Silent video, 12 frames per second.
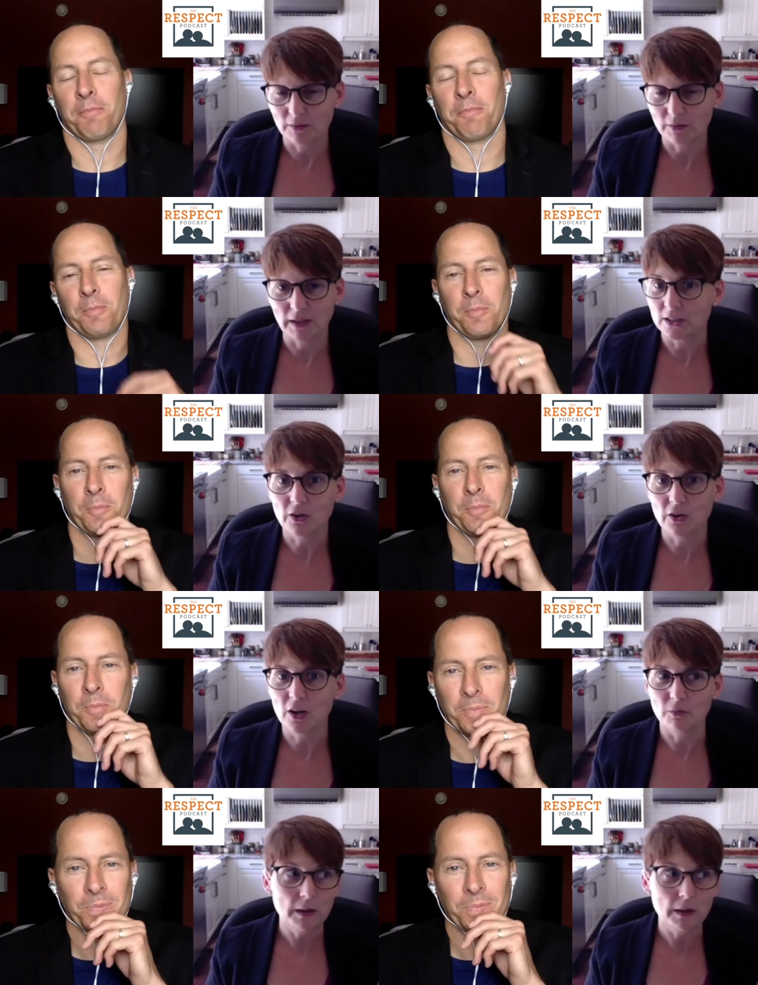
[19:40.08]
Speaker 1: So I'm like, no,
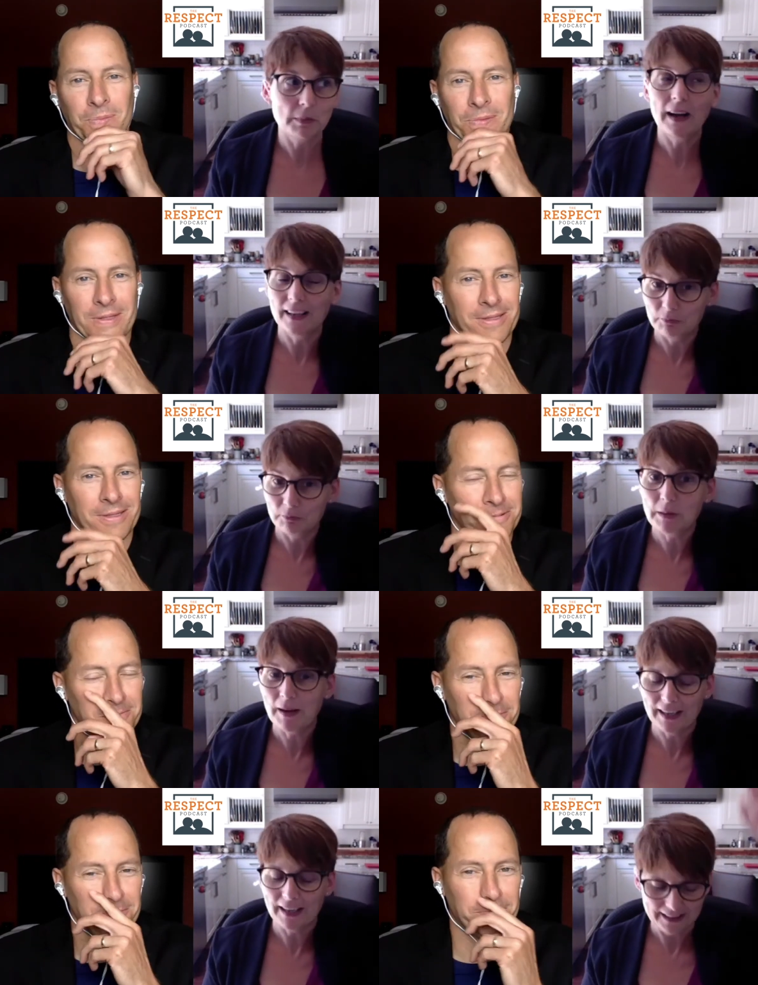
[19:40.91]
no, bye-bye,
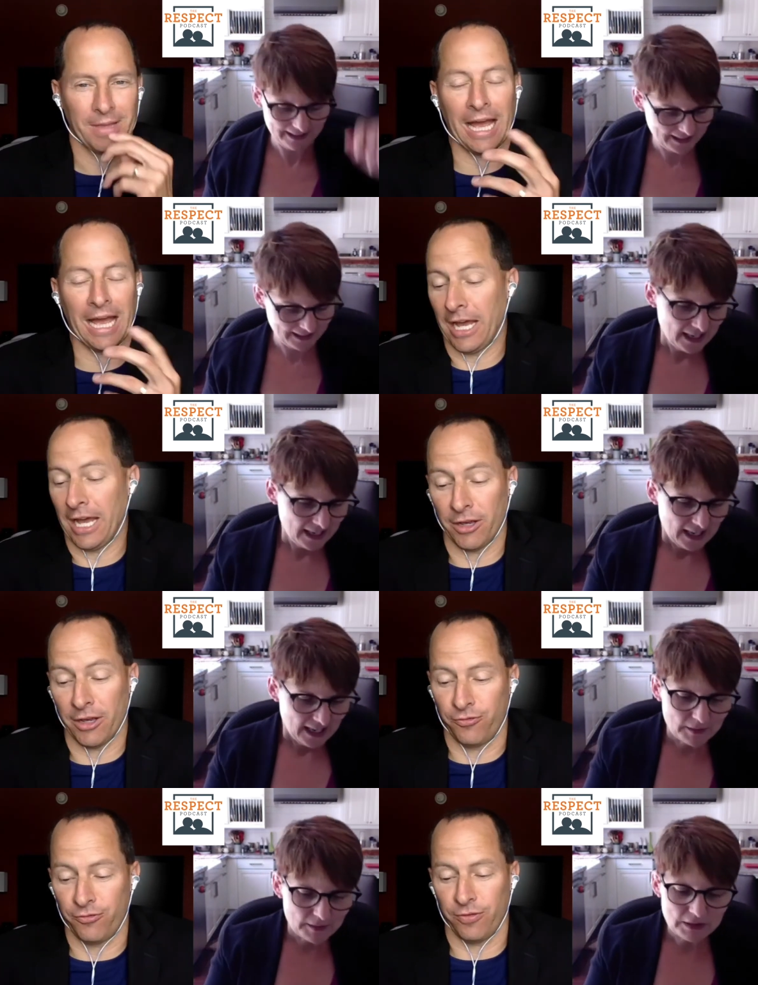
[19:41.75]
bye-bye.
Speaker 2: I, I
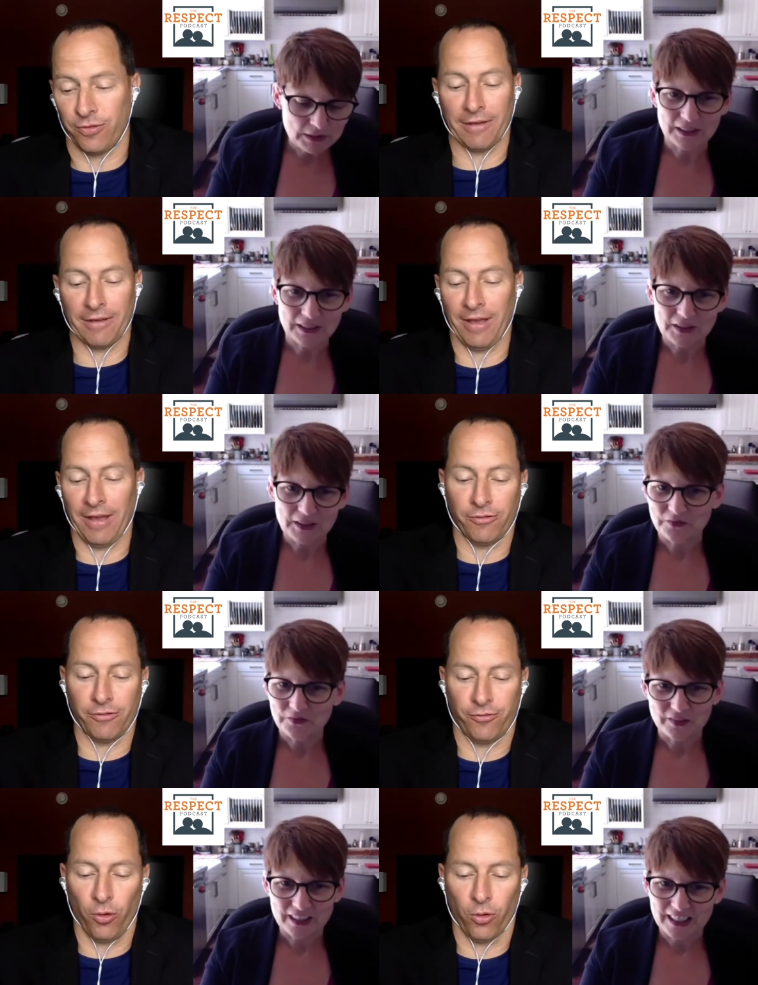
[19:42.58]
have, um, I've
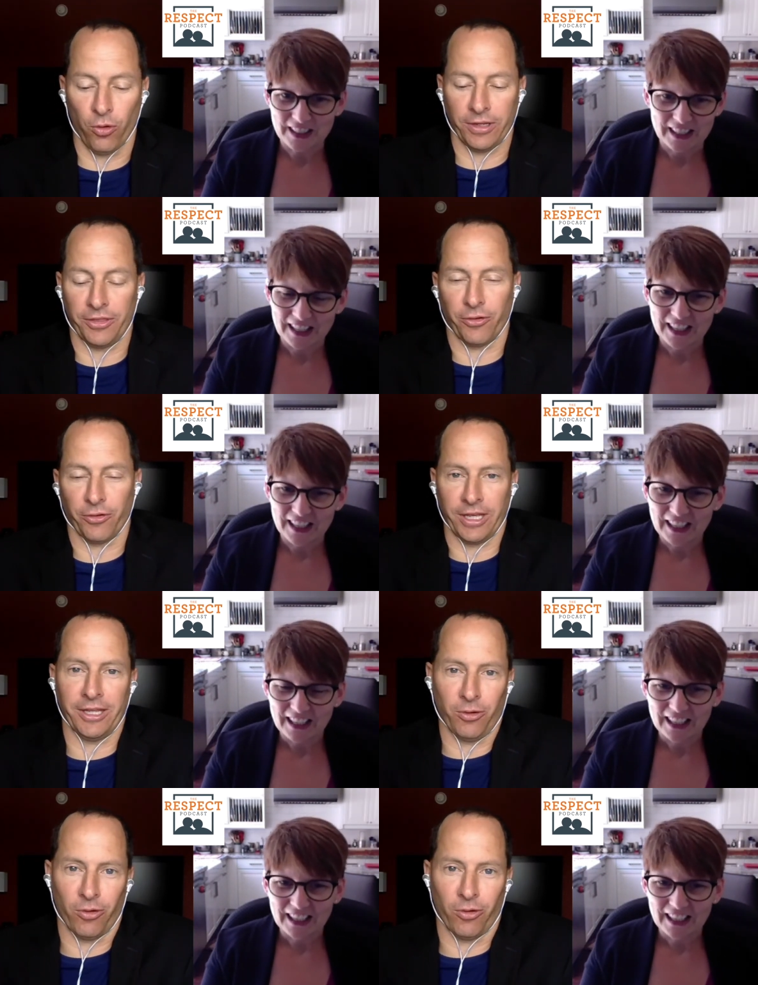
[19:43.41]
had four either
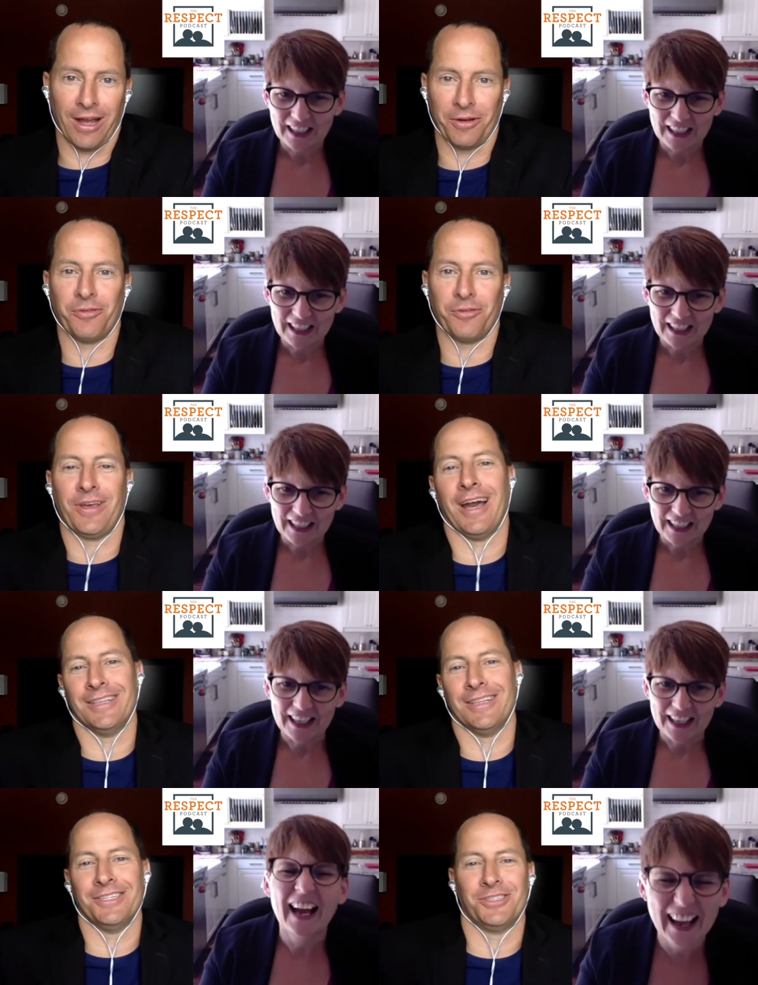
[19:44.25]
in or out of
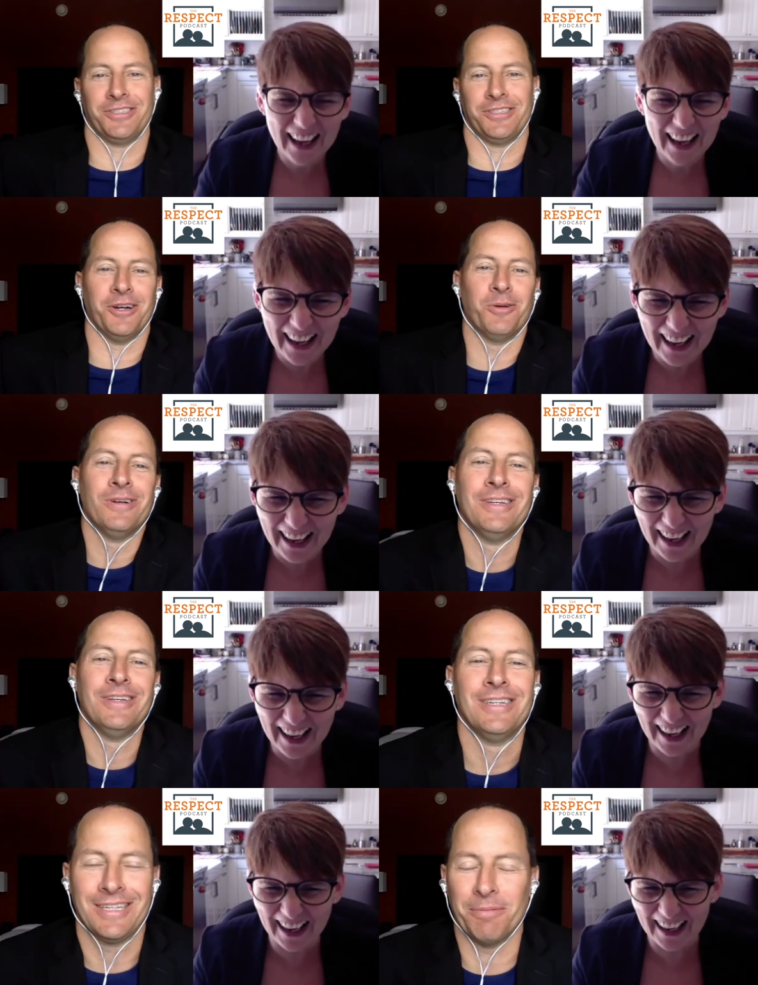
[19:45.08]
college. So
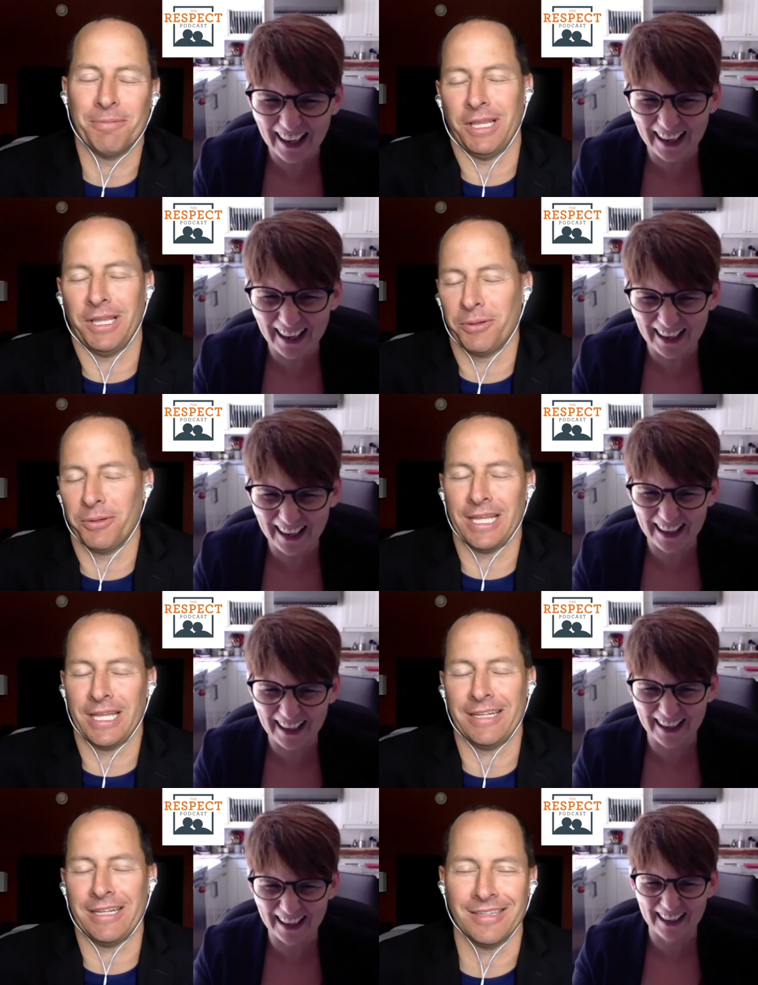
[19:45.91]
completely
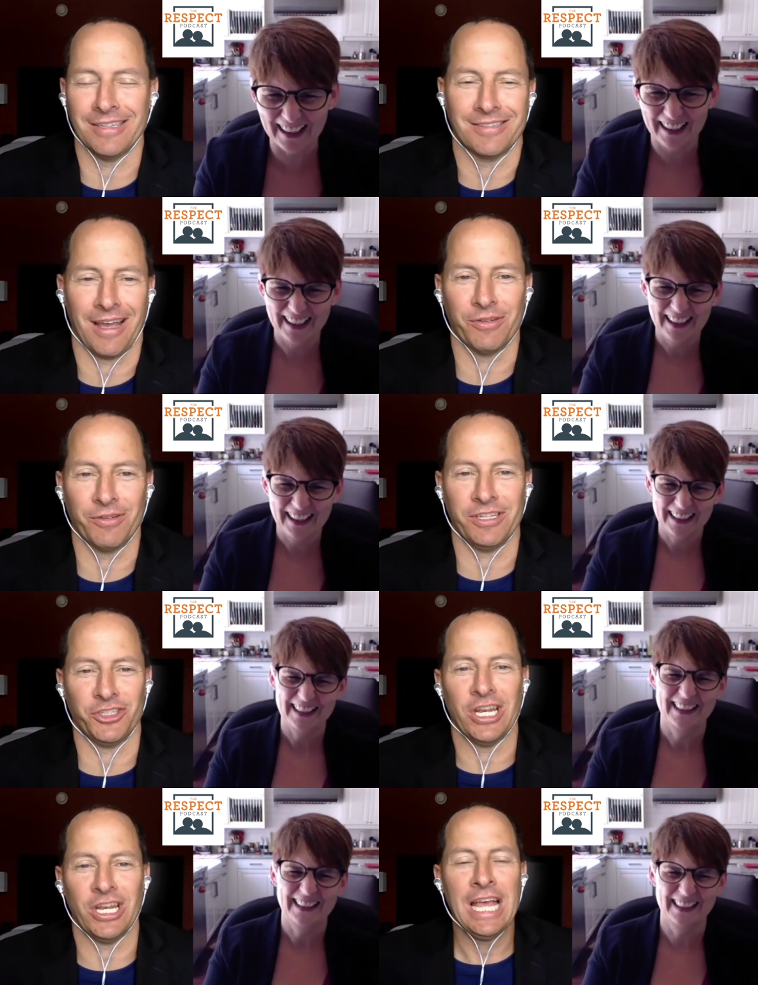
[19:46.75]
relate to this
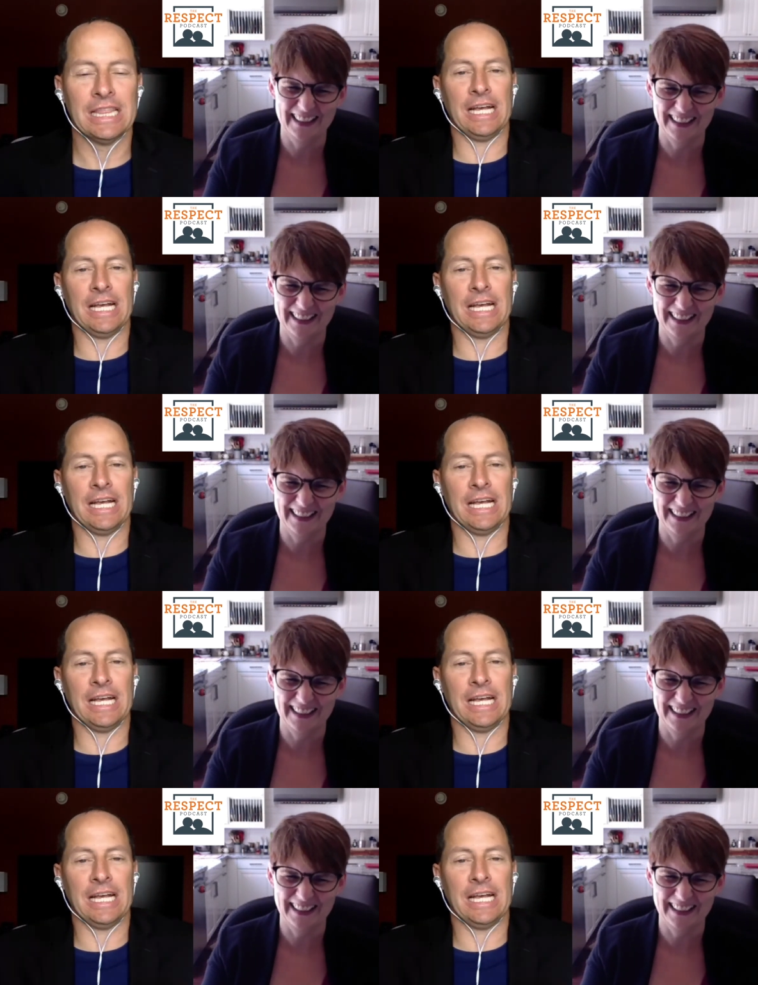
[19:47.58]
conversation.